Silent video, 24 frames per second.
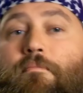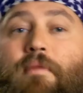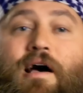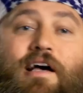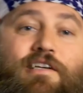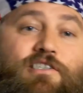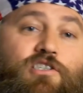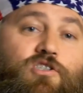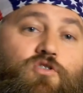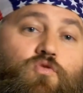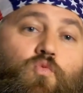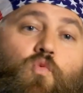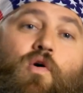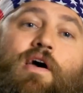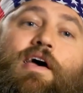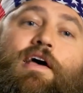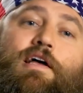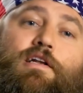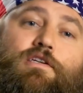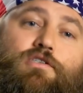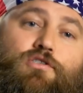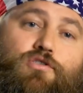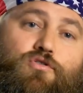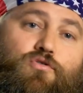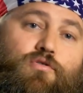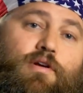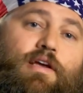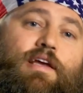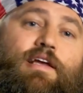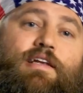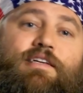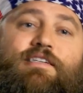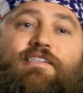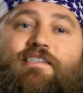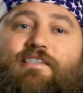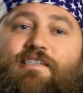my
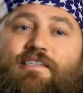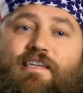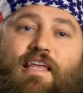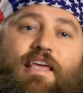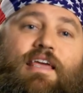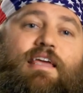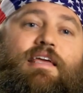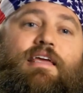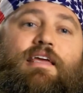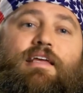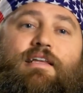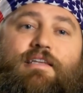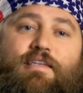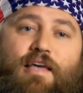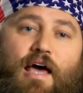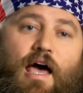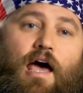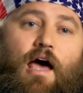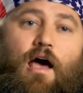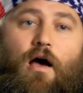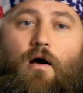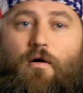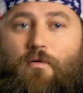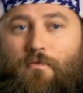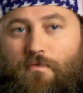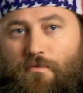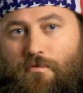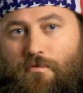sweat-drenched, stinky towel.